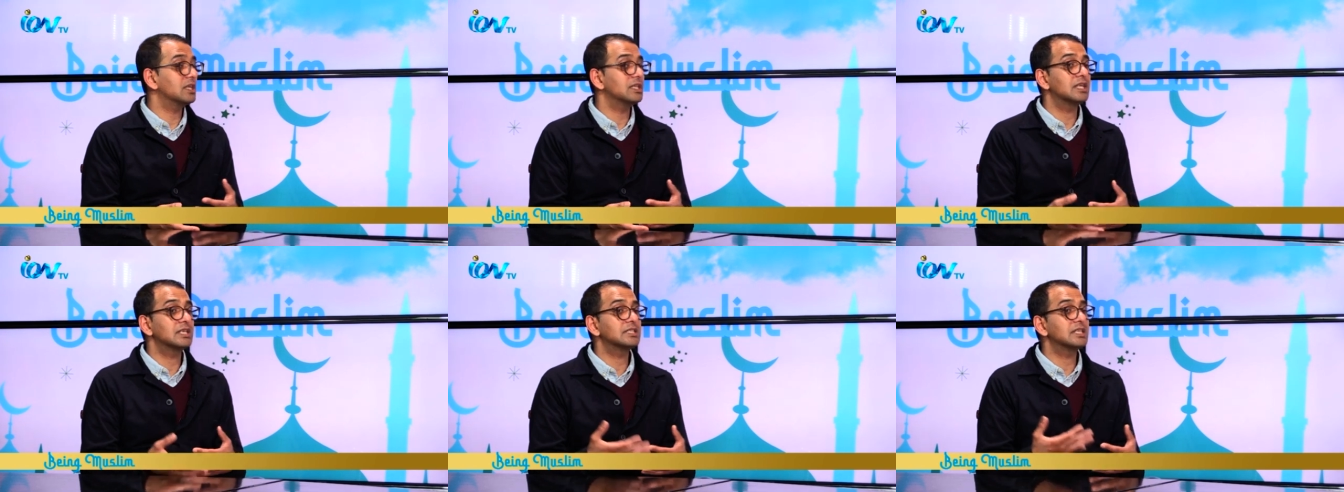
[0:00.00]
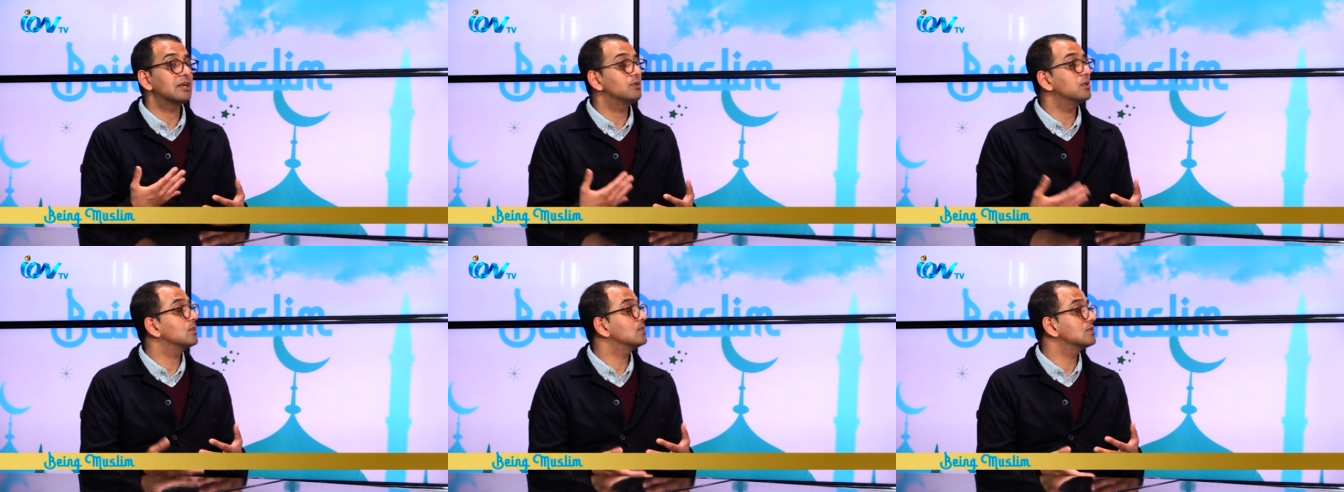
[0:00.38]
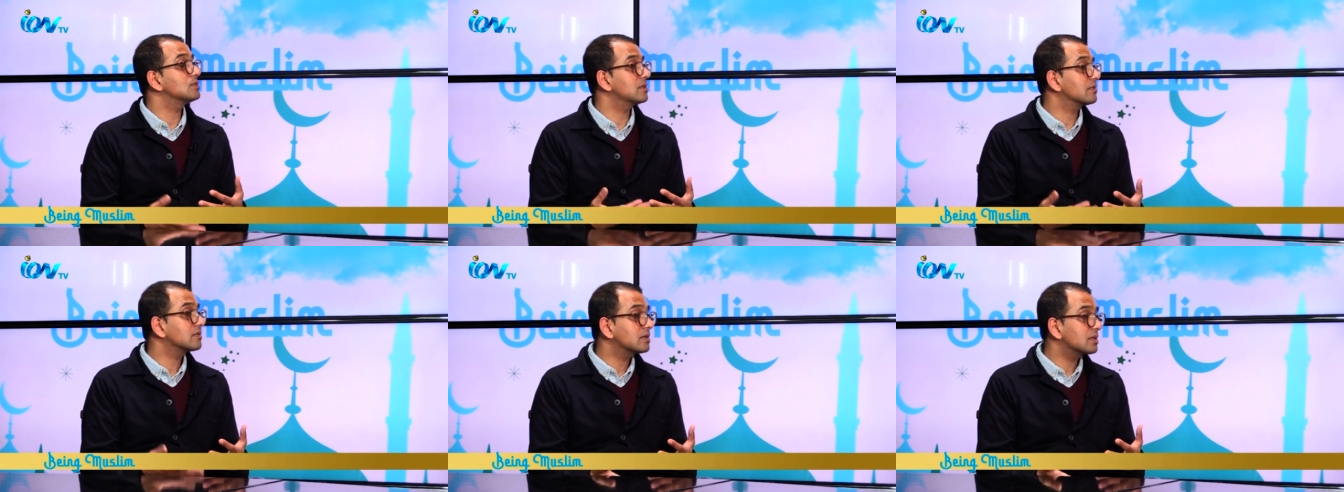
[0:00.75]
and that's how you
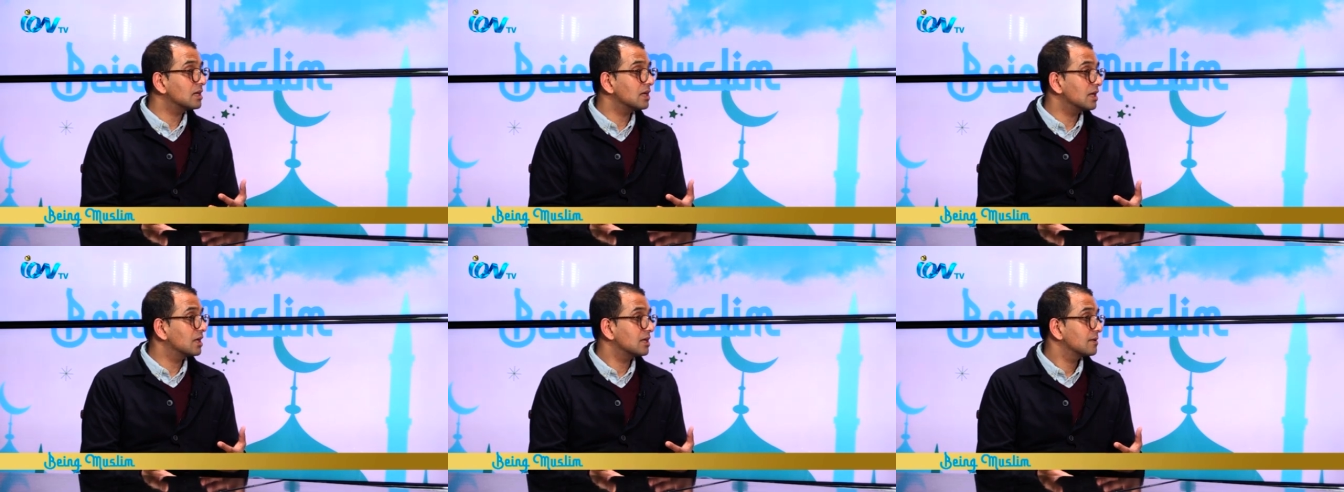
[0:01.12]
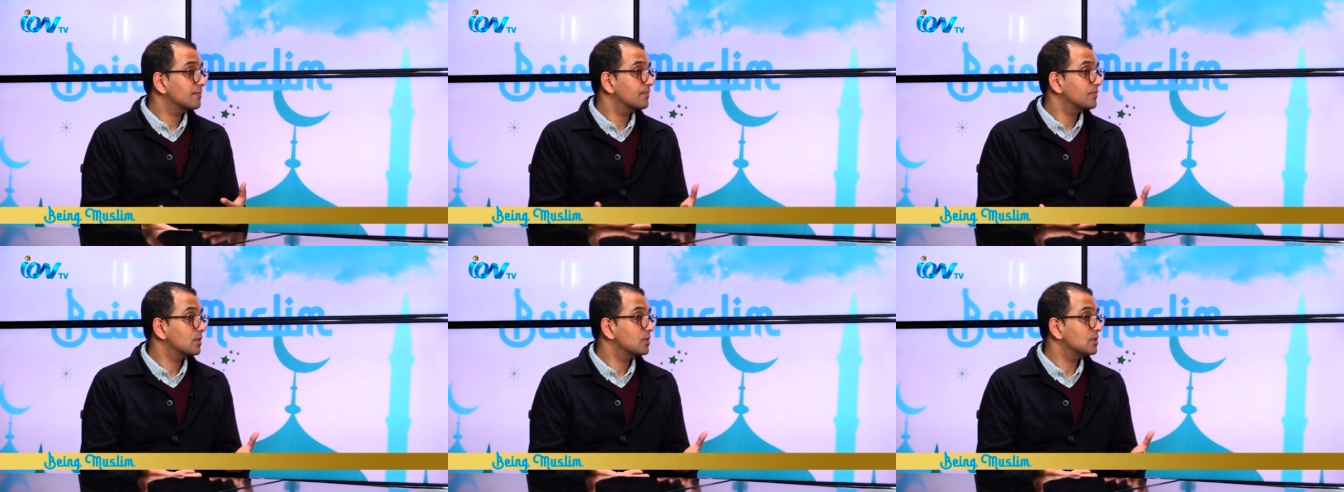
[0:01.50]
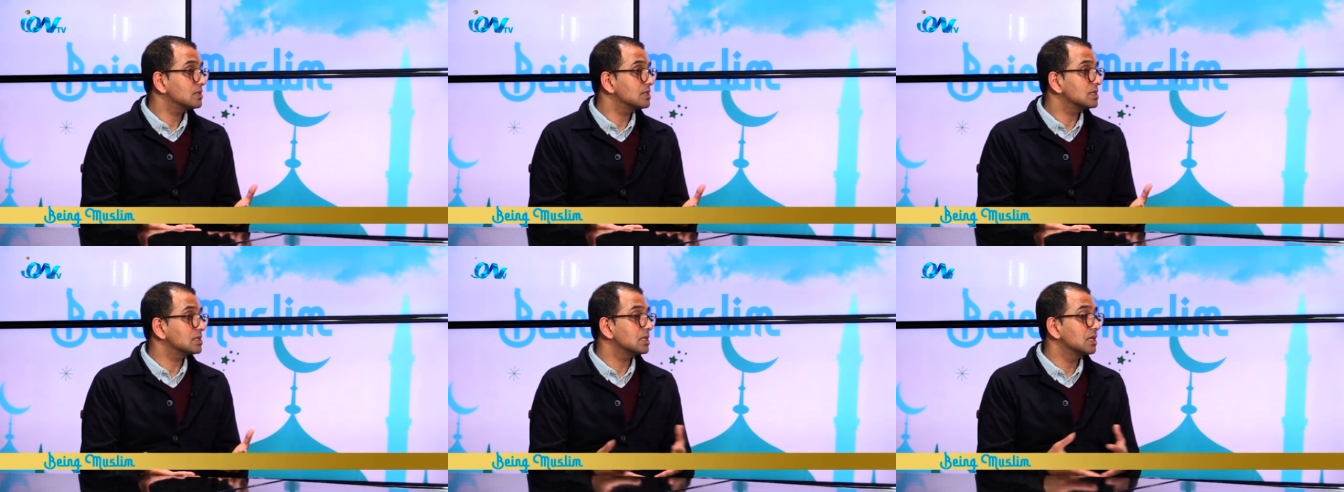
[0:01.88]
sort of
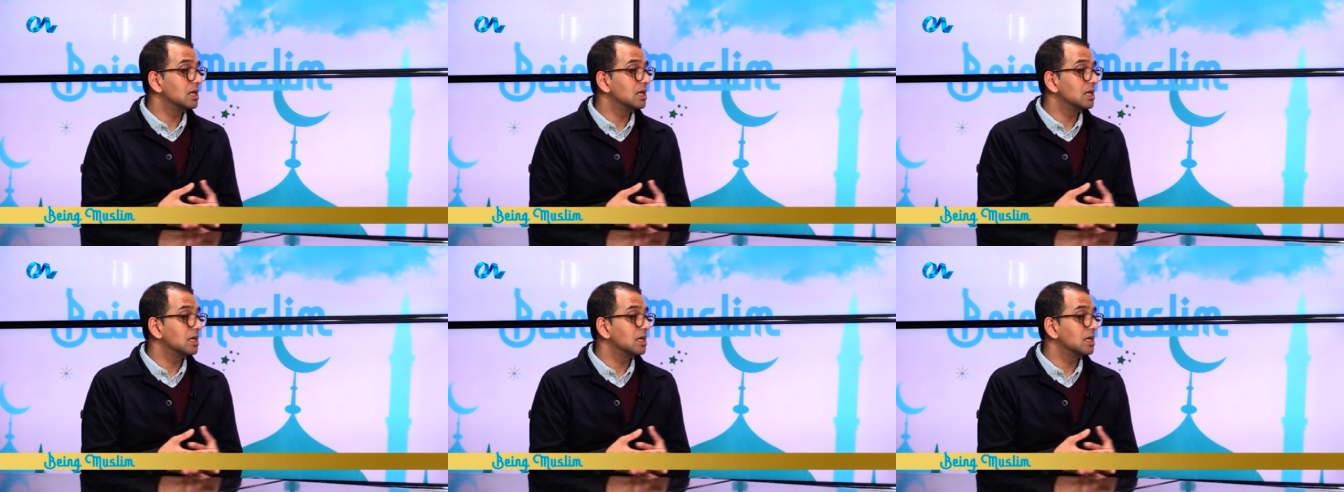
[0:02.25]
caught it.